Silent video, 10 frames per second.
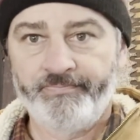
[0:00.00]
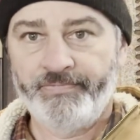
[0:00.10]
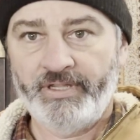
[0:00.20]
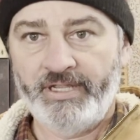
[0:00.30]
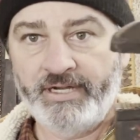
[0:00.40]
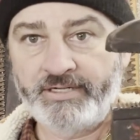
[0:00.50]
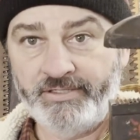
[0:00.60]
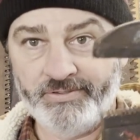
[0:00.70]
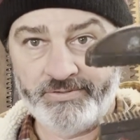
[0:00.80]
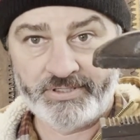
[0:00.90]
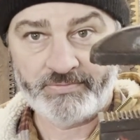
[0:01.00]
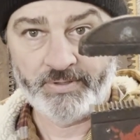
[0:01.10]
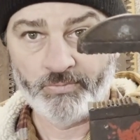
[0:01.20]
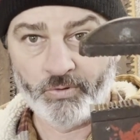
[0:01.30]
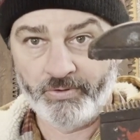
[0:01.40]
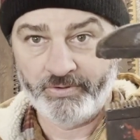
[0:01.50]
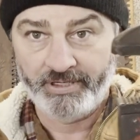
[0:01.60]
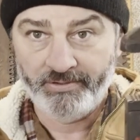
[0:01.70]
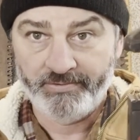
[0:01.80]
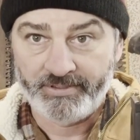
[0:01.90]
I actually use this one more than
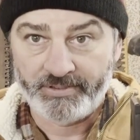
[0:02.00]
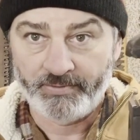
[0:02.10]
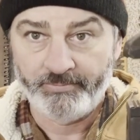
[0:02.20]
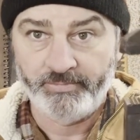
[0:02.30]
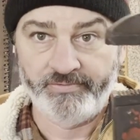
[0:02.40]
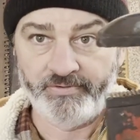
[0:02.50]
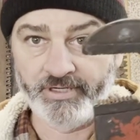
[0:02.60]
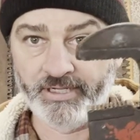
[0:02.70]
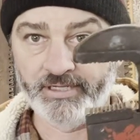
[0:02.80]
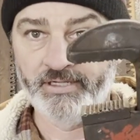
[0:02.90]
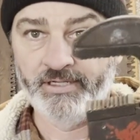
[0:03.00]
I use this one, believe it or not.